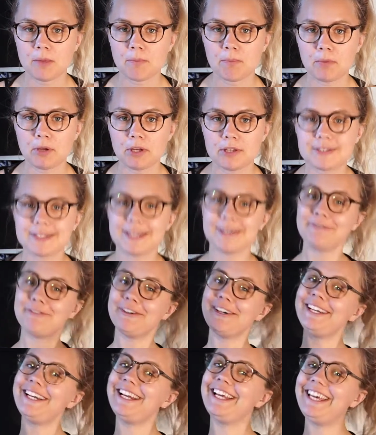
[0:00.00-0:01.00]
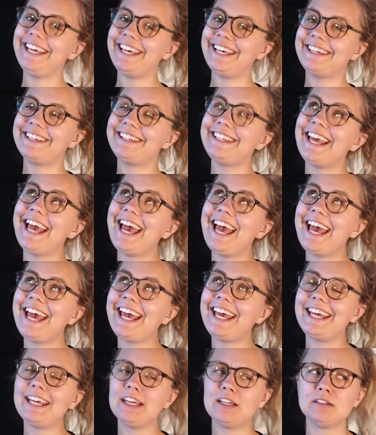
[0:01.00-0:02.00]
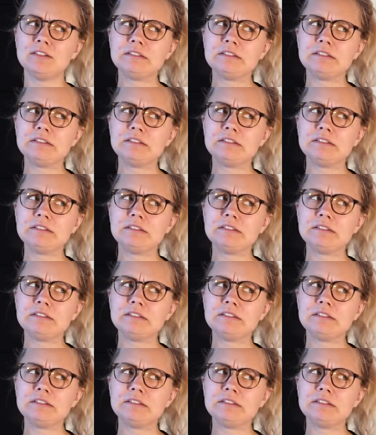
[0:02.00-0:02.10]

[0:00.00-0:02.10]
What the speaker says: But I'm finally here, yay!